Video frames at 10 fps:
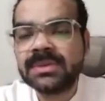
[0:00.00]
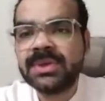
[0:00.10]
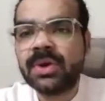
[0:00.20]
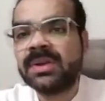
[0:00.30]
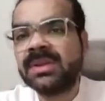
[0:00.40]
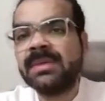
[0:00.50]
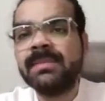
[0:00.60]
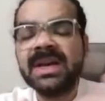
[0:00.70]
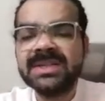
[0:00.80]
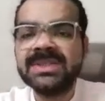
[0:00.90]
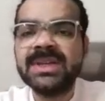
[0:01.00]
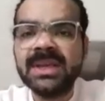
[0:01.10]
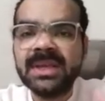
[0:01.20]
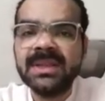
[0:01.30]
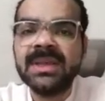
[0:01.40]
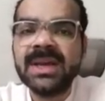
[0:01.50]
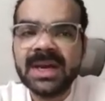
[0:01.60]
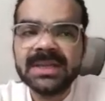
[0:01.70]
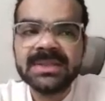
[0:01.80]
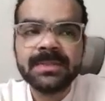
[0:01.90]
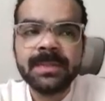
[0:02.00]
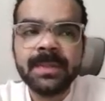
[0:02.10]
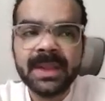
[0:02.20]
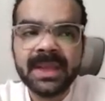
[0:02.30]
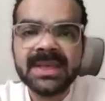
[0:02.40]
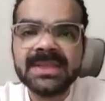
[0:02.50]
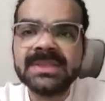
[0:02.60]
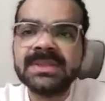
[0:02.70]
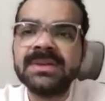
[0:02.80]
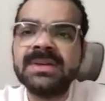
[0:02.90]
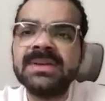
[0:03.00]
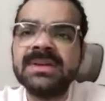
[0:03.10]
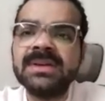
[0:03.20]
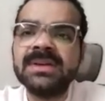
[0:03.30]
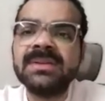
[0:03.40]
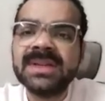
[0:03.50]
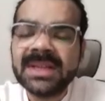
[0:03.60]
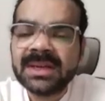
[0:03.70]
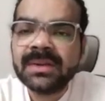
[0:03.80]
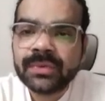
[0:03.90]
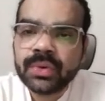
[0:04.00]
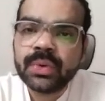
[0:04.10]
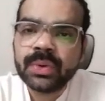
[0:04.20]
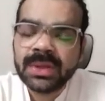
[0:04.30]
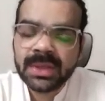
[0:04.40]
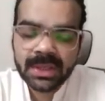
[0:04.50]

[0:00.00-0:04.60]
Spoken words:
or the messaging in the ads plays a critical role